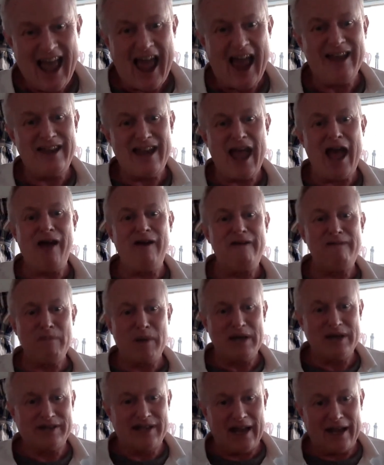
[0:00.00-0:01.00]
and now
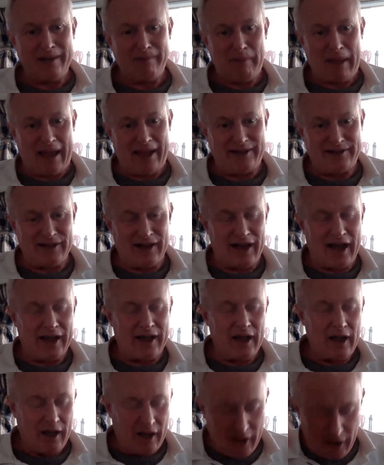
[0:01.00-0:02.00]
everybody's getting back to
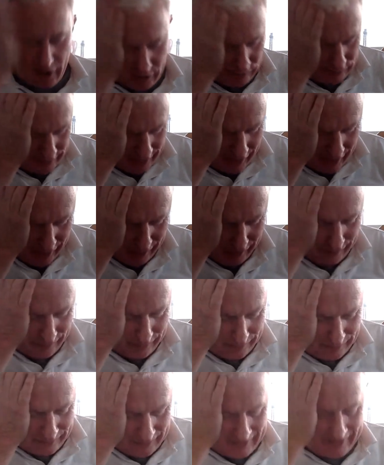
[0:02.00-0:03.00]
like oh
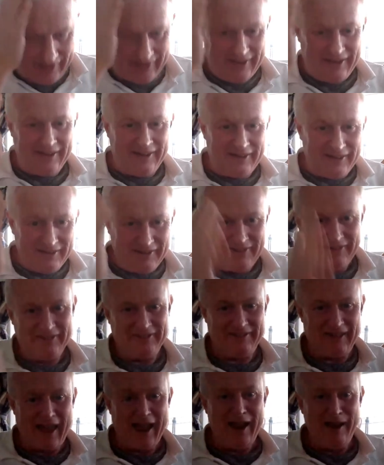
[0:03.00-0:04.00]
no
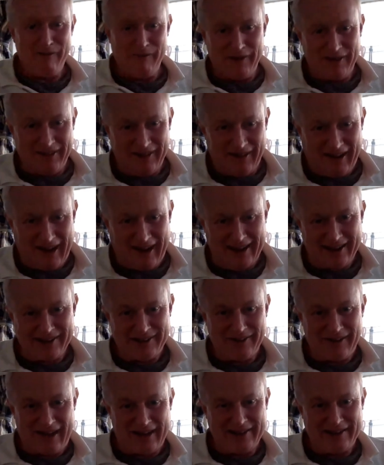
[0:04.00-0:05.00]
they were the
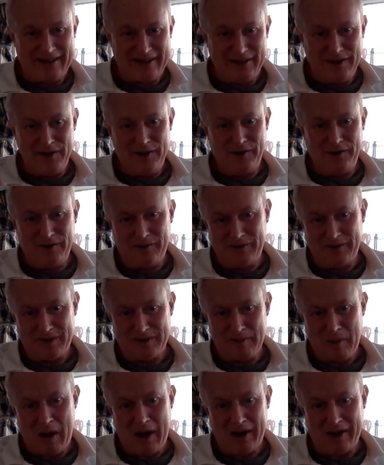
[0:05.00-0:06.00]
guys who actually knew
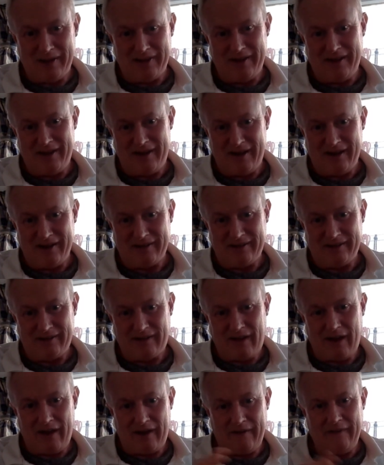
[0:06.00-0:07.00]
smarter than. got it.